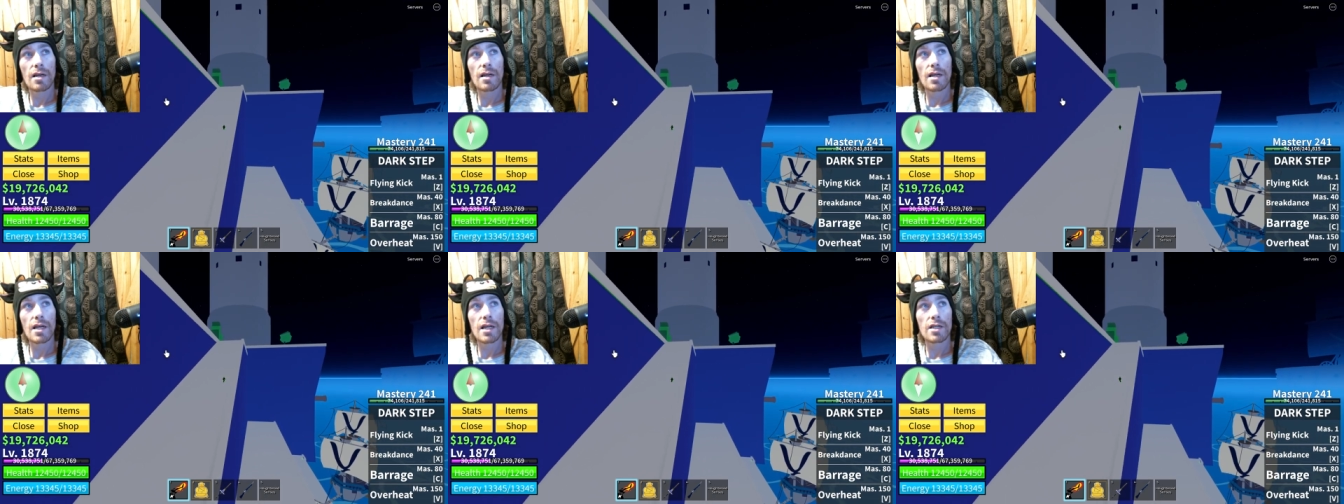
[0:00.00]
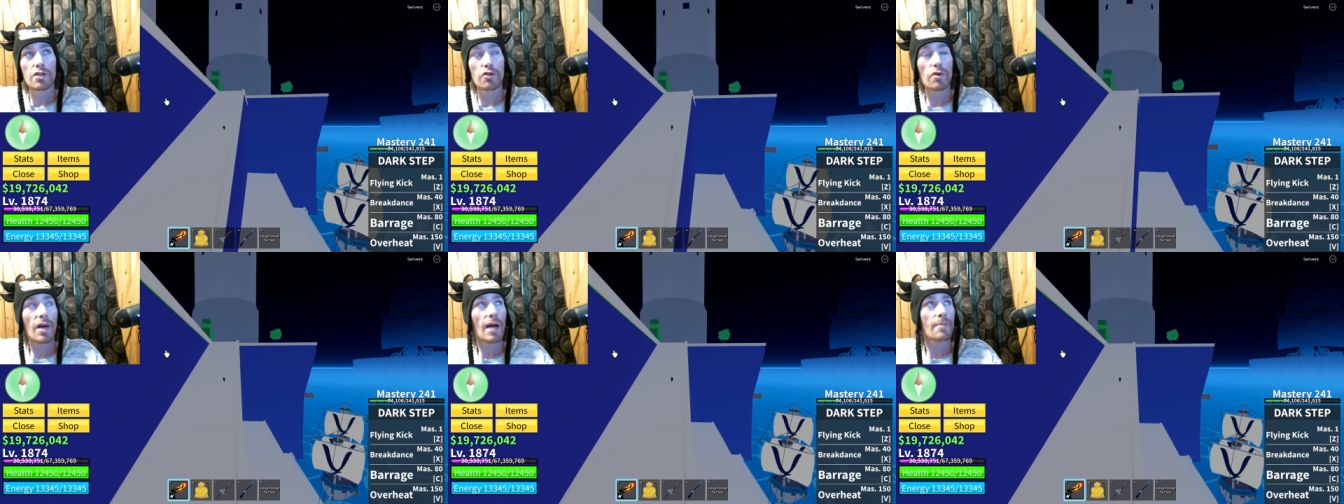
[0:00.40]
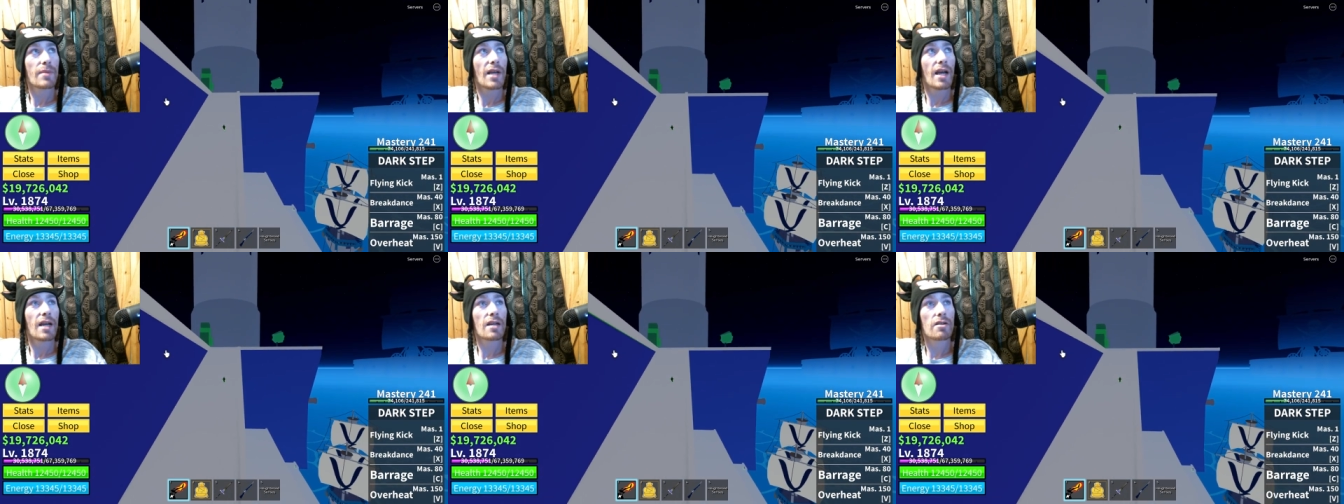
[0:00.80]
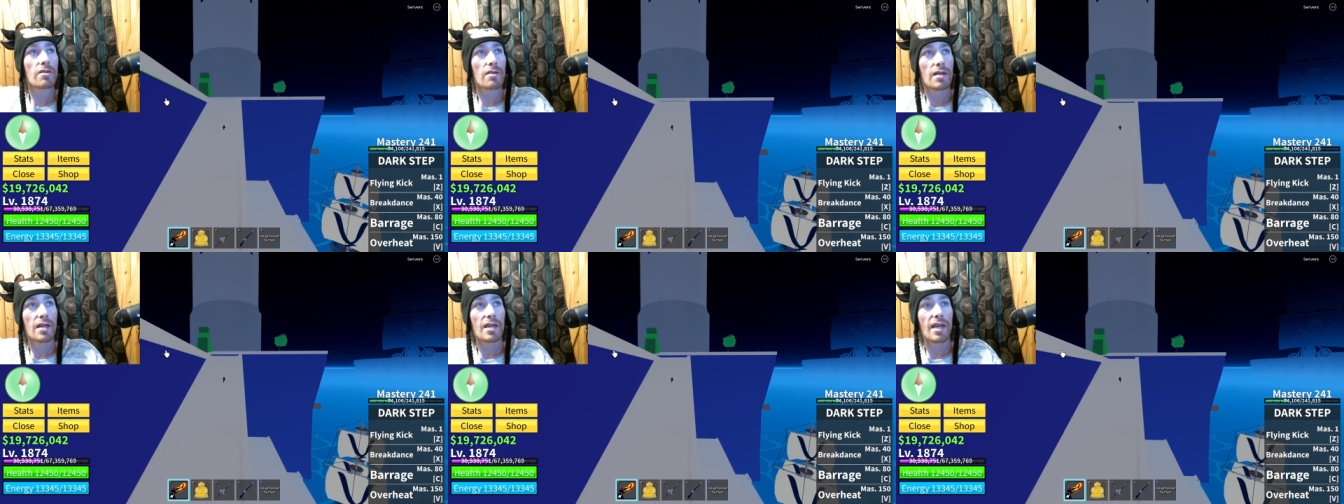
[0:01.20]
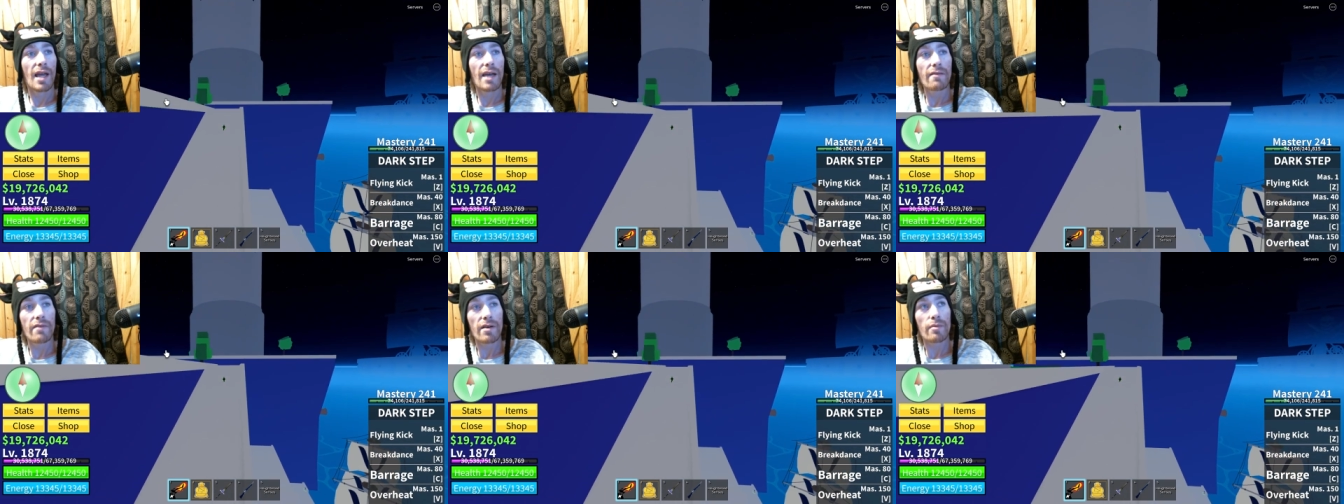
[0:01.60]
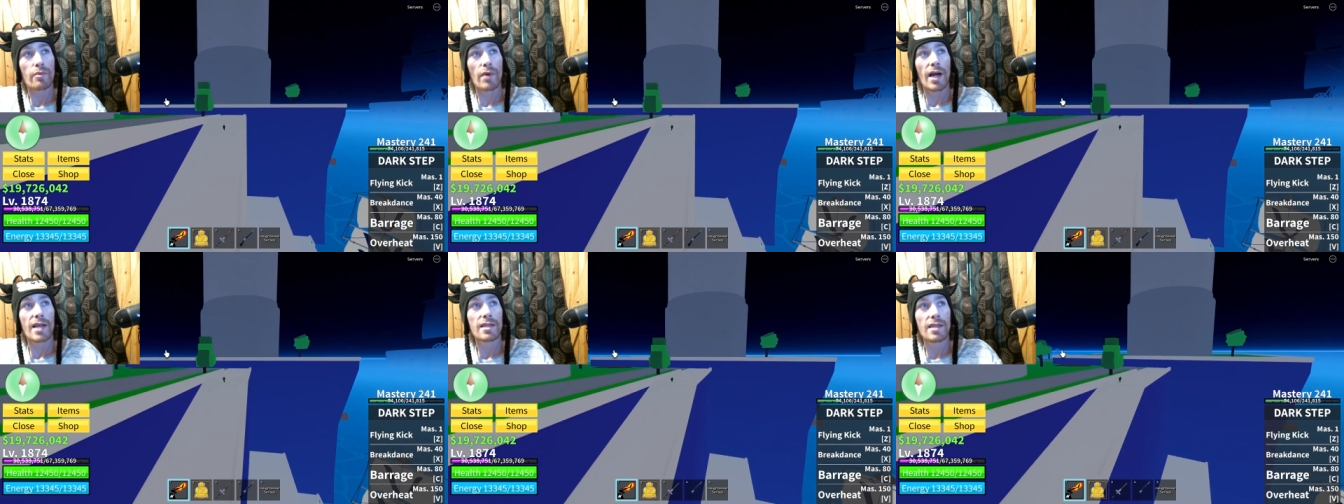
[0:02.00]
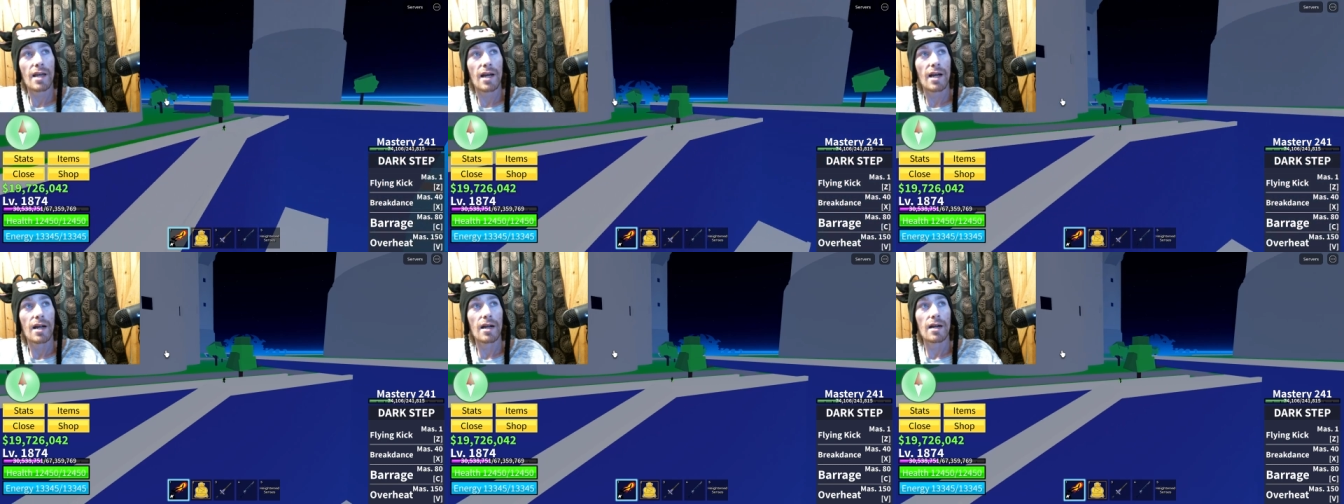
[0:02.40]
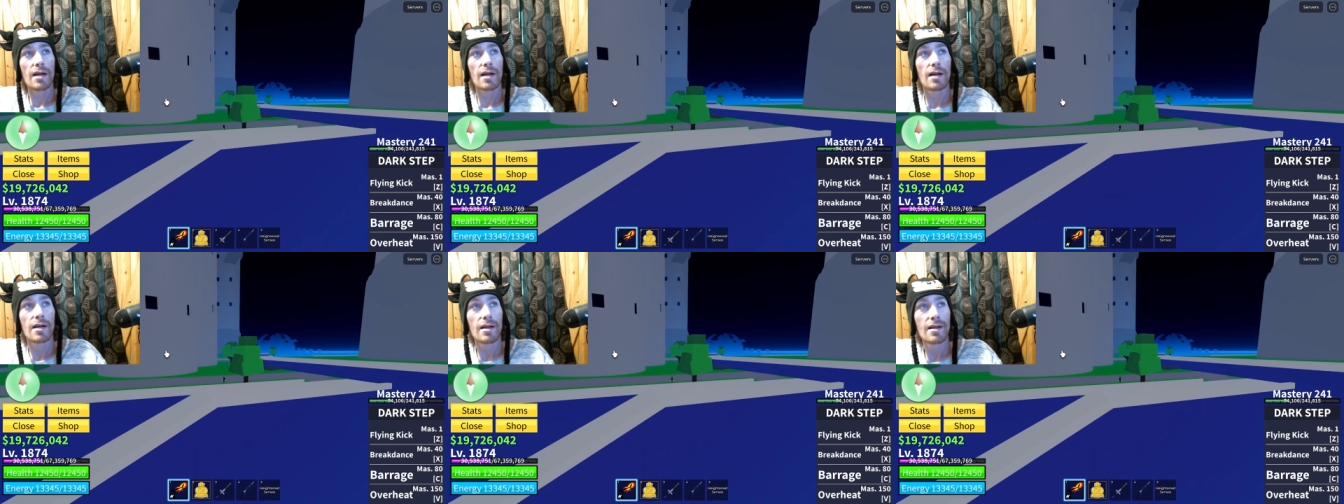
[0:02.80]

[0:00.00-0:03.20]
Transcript: it dropped anchor and gave up right there.